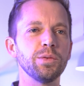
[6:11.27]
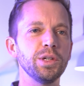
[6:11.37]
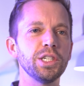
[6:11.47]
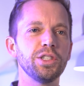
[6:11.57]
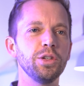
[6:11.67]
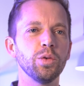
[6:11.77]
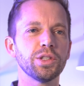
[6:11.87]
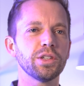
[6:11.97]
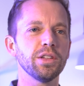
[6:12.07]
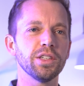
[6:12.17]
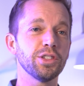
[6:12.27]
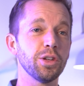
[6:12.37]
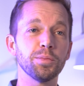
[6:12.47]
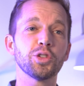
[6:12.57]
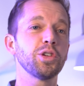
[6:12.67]
and we just do what's called a
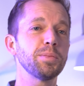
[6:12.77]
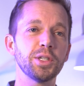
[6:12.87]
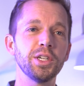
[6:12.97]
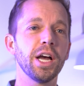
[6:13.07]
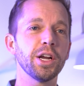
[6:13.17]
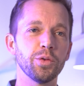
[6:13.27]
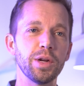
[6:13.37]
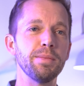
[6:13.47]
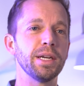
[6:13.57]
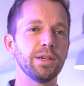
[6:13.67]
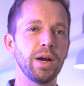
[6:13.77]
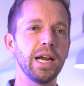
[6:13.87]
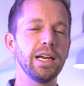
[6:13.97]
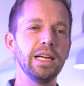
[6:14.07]
subscription agreement, right?